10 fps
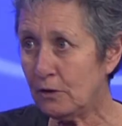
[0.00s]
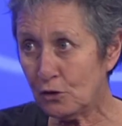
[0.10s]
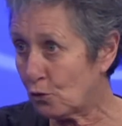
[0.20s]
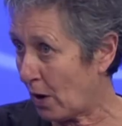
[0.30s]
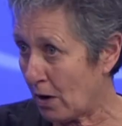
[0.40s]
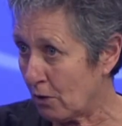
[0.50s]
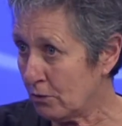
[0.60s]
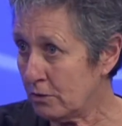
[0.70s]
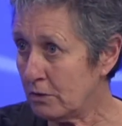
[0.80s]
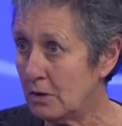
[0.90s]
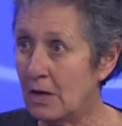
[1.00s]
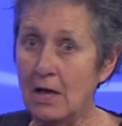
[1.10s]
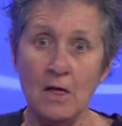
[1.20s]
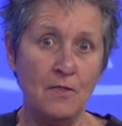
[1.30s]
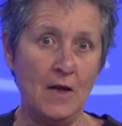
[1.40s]
the ground.
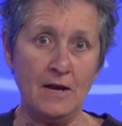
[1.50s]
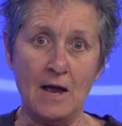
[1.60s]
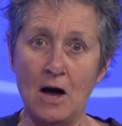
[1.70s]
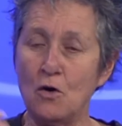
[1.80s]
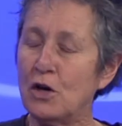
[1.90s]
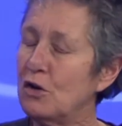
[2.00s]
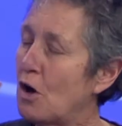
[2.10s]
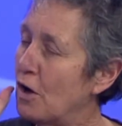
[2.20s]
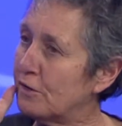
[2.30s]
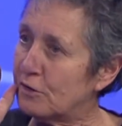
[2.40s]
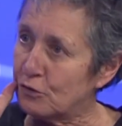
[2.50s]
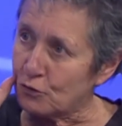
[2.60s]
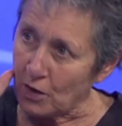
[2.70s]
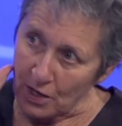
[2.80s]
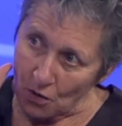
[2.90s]
They now can
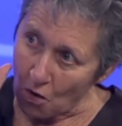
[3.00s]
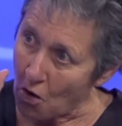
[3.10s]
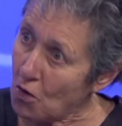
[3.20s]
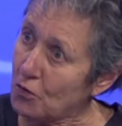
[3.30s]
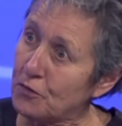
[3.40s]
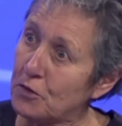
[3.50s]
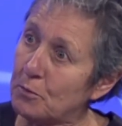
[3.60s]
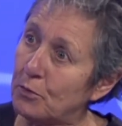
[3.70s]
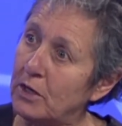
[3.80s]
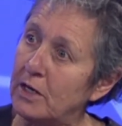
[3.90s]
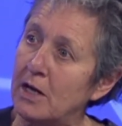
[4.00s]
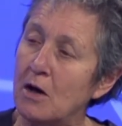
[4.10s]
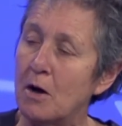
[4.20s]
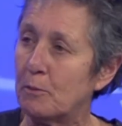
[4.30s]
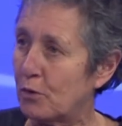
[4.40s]
concentrate all of their breeding
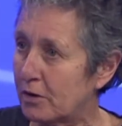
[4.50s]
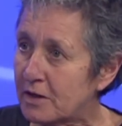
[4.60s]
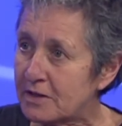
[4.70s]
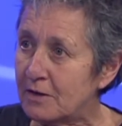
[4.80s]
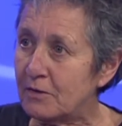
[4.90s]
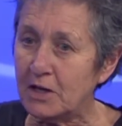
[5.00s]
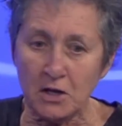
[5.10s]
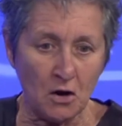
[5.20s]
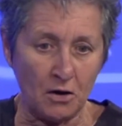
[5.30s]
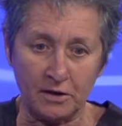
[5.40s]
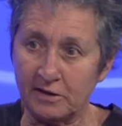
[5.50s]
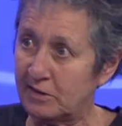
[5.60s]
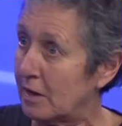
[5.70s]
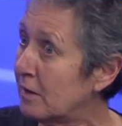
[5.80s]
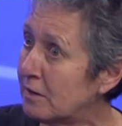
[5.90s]
on productivity, on
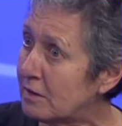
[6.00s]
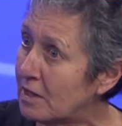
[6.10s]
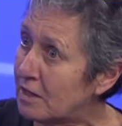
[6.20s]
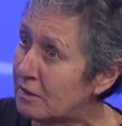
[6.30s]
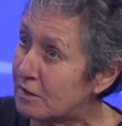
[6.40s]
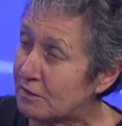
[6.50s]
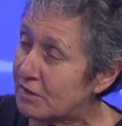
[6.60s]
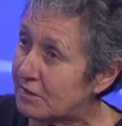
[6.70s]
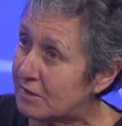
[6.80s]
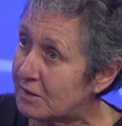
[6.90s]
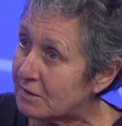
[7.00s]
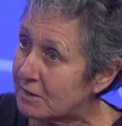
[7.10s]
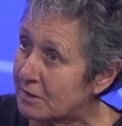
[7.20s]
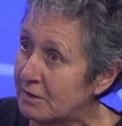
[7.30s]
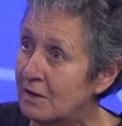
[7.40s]
extending the length of the
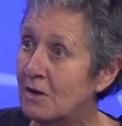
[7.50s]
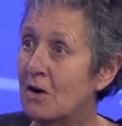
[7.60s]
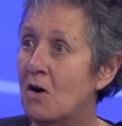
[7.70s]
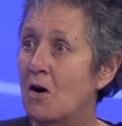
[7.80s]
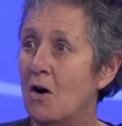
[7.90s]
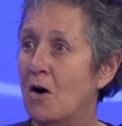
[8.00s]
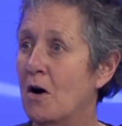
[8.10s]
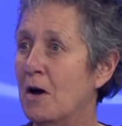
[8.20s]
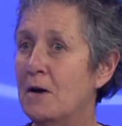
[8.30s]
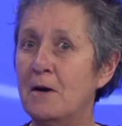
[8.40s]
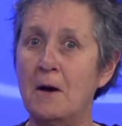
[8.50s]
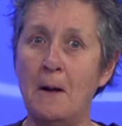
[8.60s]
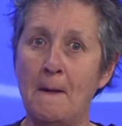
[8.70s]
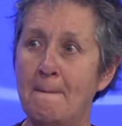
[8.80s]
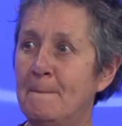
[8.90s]
season, on
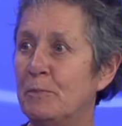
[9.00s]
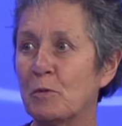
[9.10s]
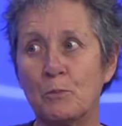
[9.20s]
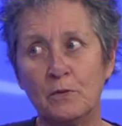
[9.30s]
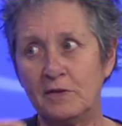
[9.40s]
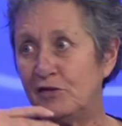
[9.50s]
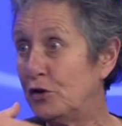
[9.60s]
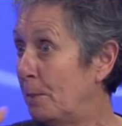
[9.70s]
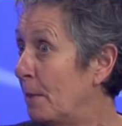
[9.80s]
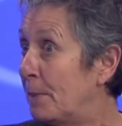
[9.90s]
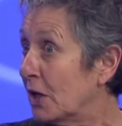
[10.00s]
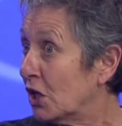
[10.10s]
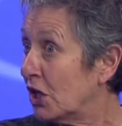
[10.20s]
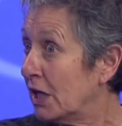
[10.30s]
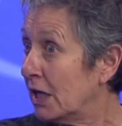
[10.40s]

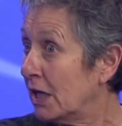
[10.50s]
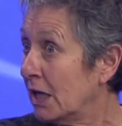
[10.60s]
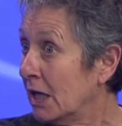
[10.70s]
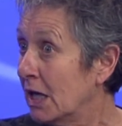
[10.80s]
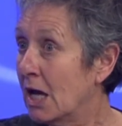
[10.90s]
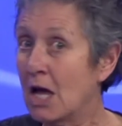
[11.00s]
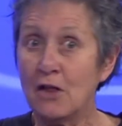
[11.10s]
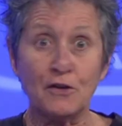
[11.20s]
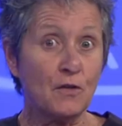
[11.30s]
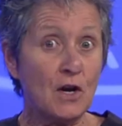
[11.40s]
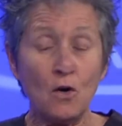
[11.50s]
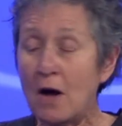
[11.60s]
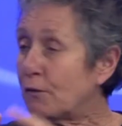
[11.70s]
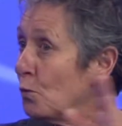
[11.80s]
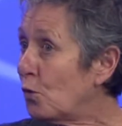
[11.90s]
shippability, so they don't
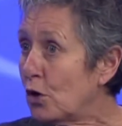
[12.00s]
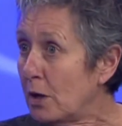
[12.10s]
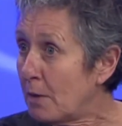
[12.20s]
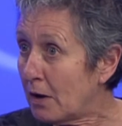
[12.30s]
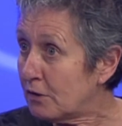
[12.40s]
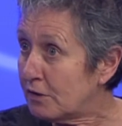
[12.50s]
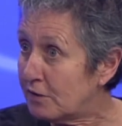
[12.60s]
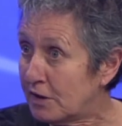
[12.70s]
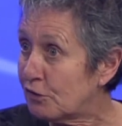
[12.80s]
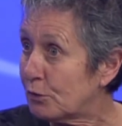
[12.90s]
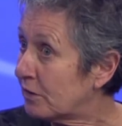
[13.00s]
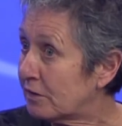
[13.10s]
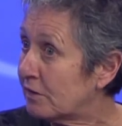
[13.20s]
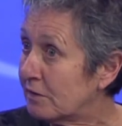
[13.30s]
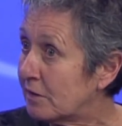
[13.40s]
have to worry about disease
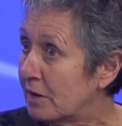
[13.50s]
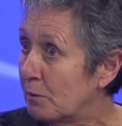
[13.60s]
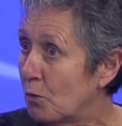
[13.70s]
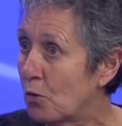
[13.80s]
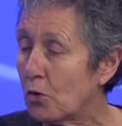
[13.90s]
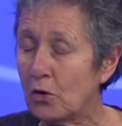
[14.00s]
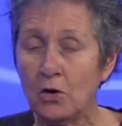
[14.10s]
resistance anymore.